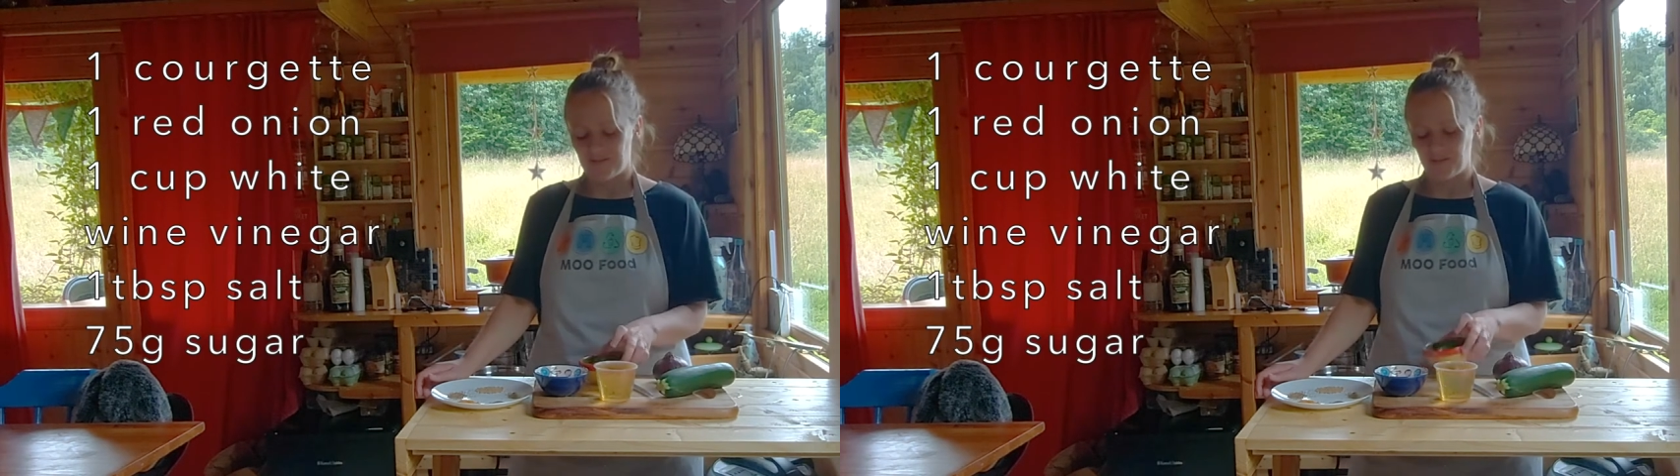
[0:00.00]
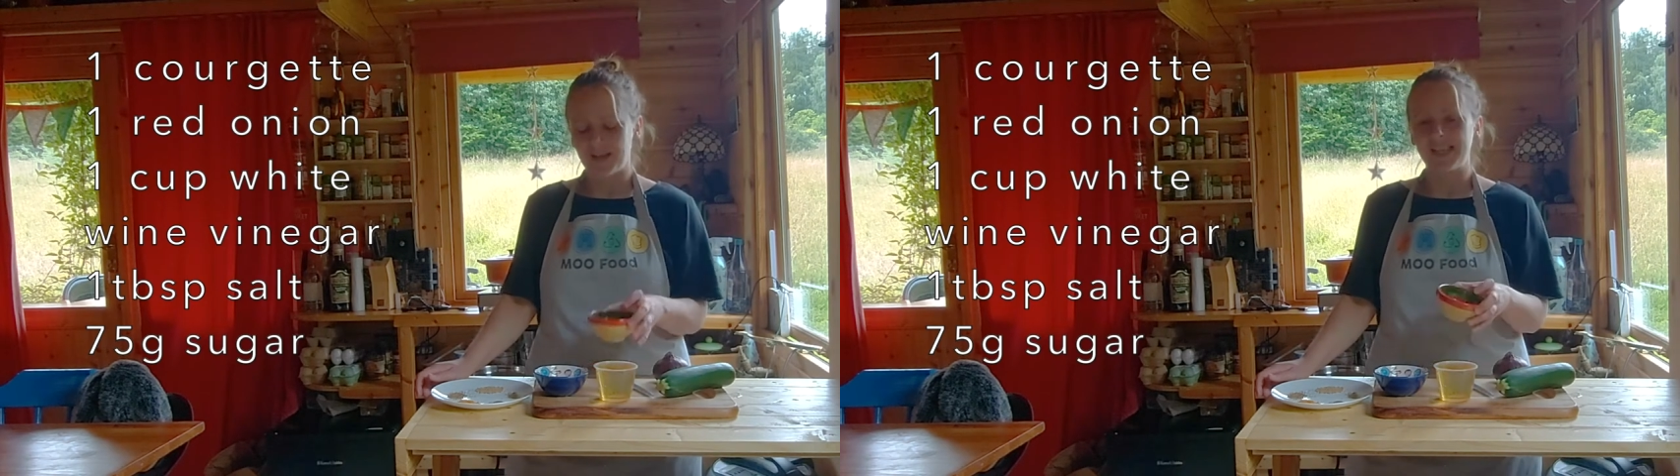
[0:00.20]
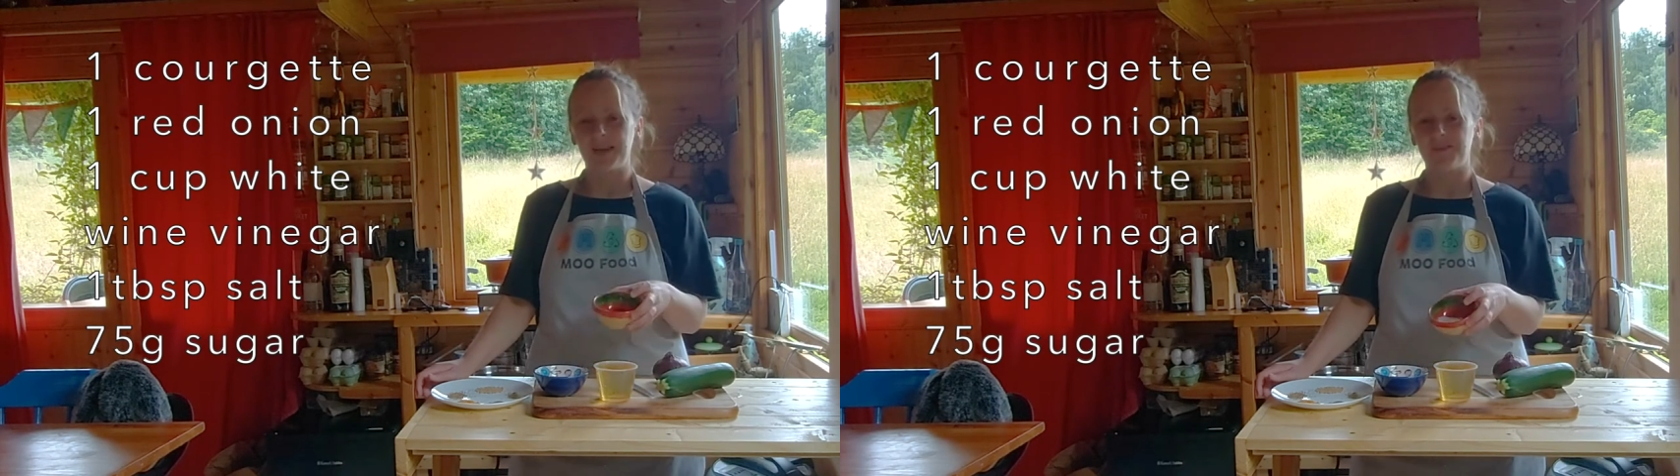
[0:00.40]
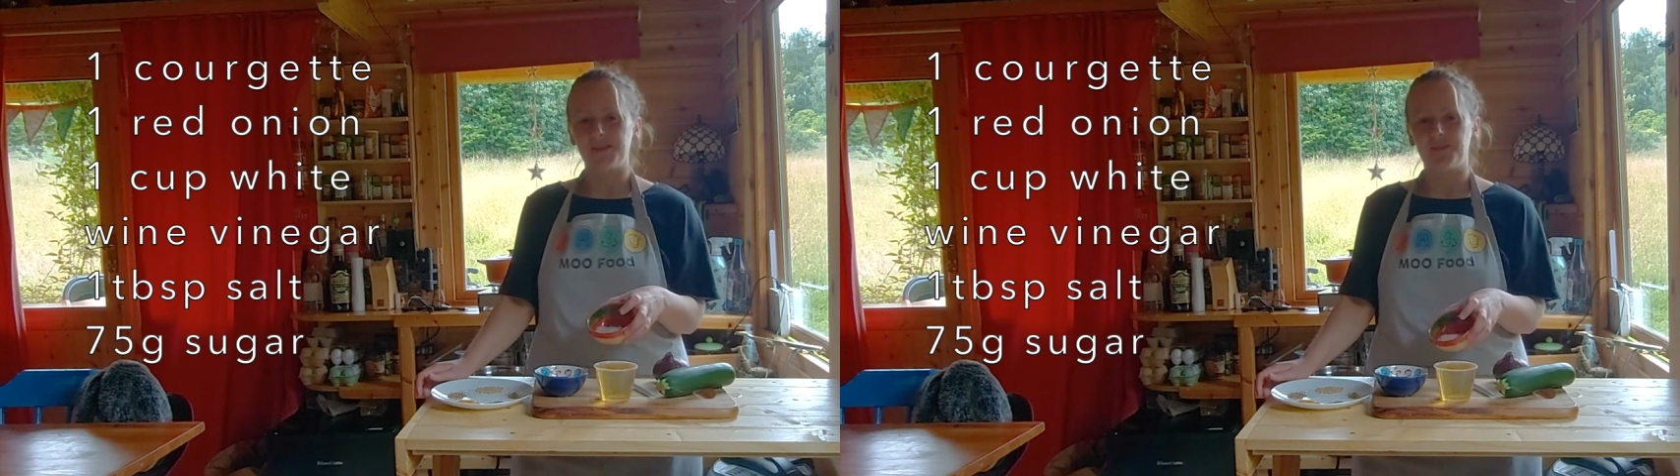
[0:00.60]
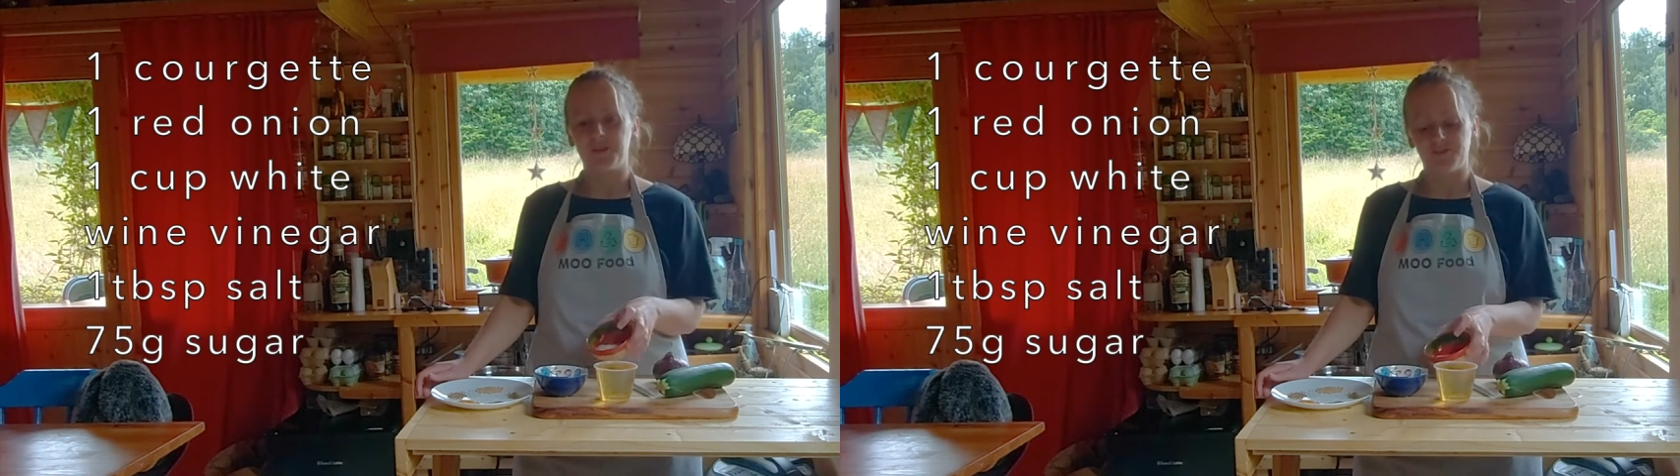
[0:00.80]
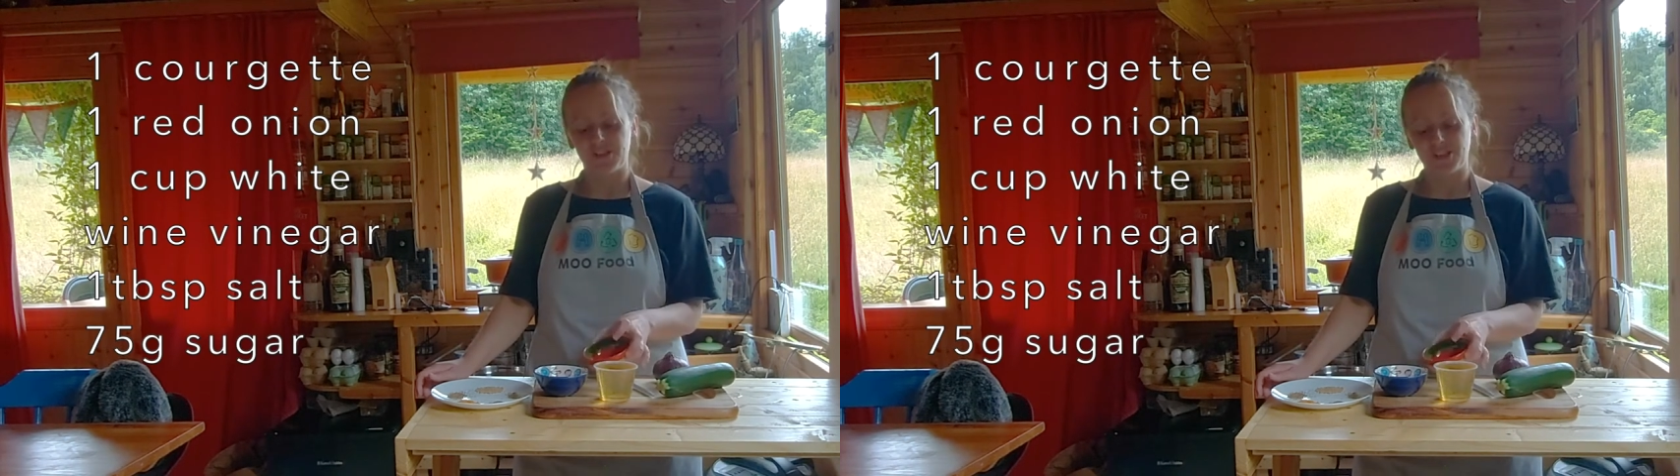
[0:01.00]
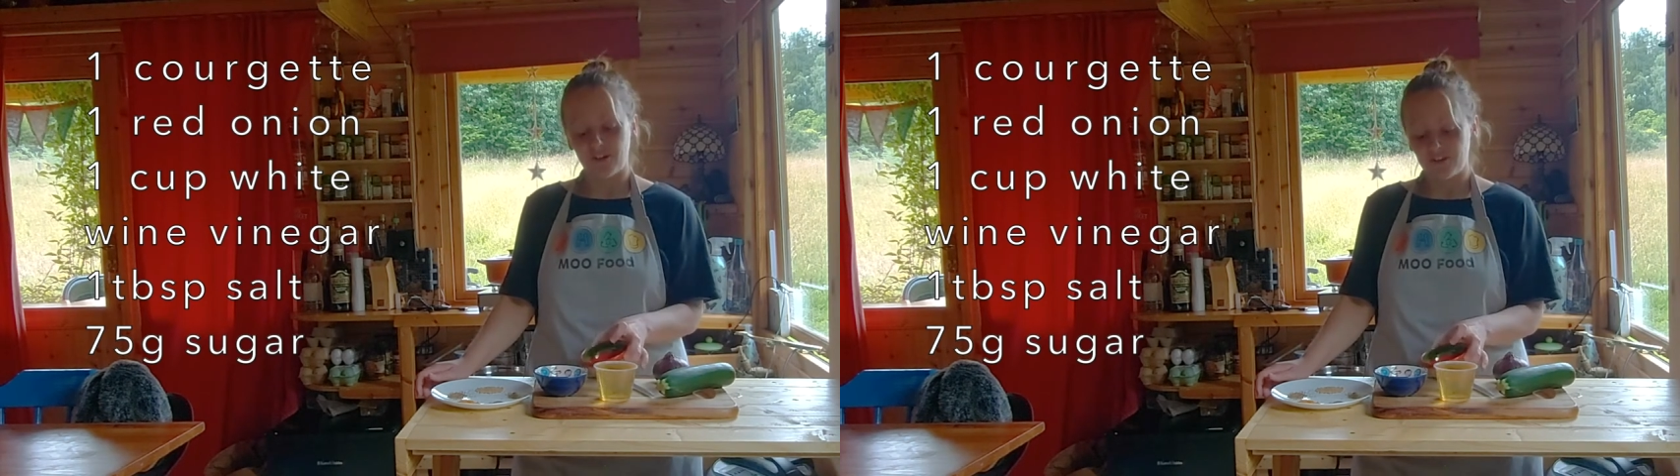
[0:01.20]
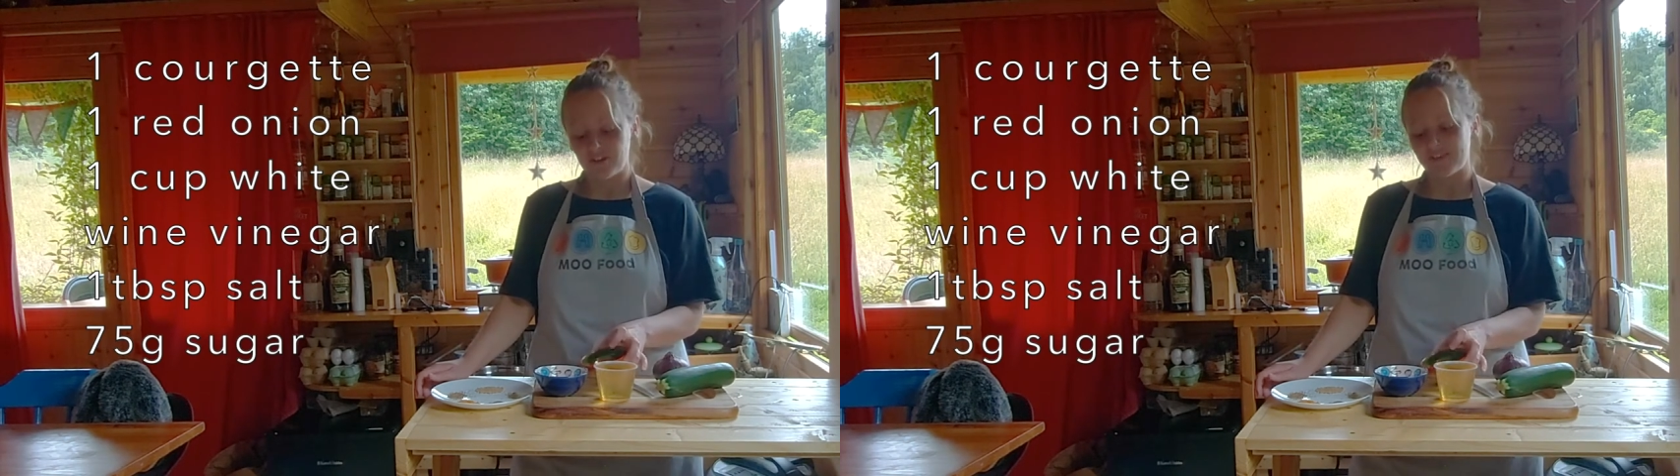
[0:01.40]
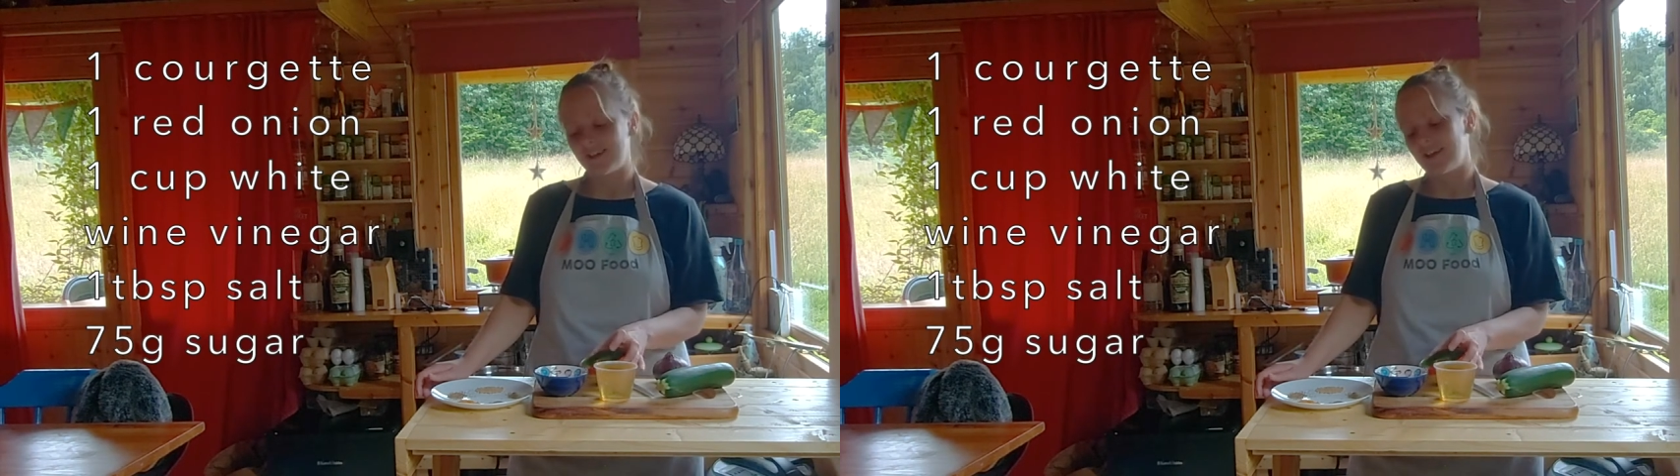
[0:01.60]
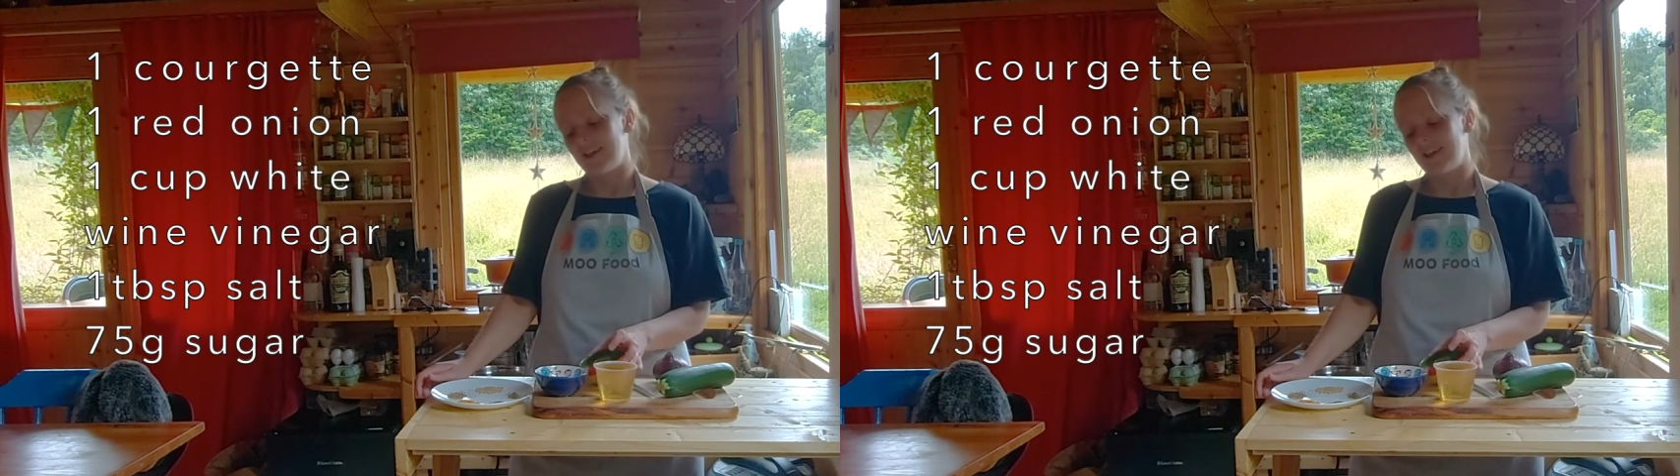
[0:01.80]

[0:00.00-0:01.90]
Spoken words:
one tablespoon of salt,